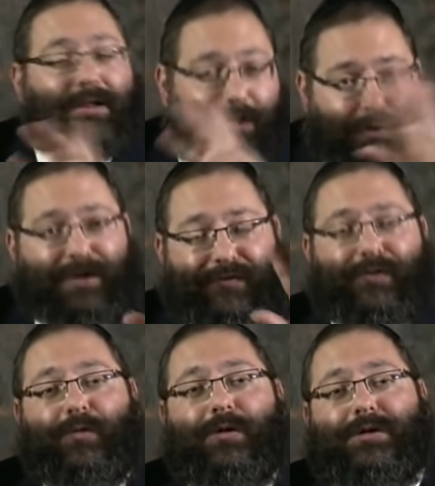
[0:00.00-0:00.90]
although in
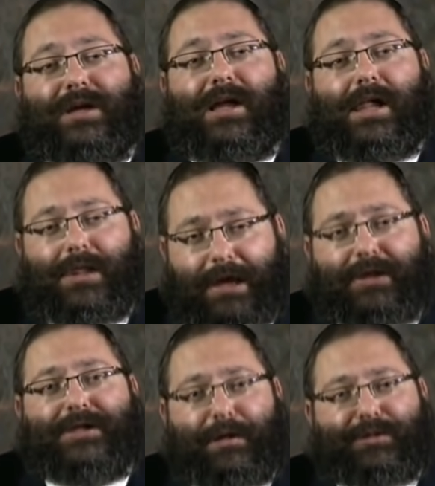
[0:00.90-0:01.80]
different words, like
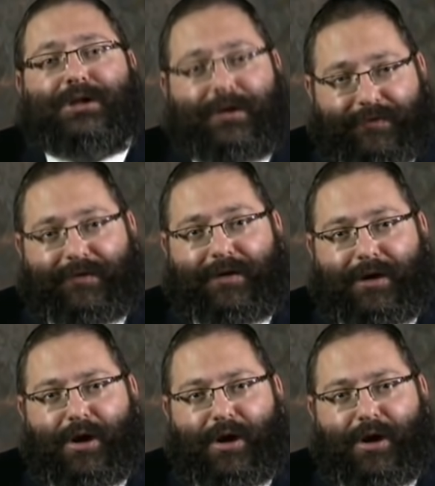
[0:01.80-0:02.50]
the Chasam Sofer.